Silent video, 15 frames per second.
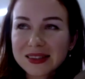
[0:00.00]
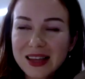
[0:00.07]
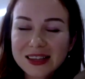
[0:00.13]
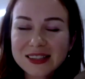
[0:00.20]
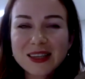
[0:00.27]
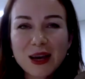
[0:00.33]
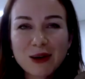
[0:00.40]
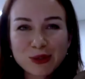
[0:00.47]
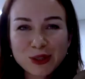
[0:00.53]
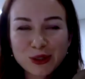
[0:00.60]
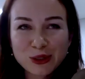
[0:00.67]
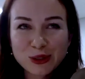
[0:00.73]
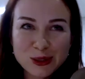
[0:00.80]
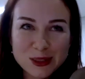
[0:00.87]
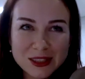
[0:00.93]
next day I would
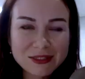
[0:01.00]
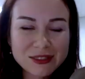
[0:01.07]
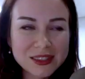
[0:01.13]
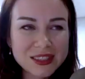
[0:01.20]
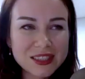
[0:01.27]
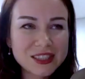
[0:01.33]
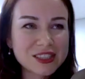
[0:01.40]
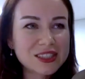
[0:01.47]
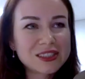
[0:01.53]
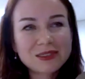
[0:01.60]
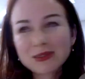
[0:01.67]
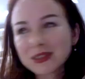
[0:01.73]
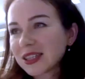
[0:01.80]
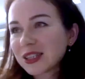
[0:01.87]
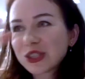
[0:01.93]
go to a different teacher and he
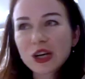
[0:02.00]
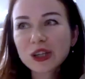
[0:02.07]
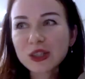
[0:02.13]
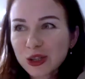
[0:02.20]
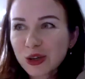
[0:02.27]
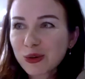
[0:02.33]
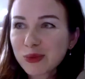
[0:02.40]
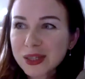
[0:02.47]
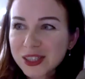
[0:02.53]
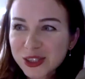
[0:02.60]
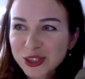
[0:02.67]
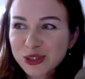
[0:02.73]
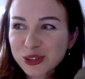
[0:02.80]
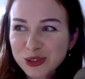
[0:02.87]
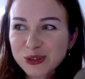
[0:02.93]
would say, no, what
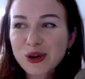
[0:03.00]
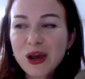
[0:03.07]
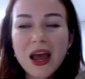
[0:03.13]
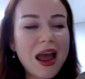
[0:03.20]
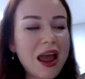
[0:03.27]
did you do?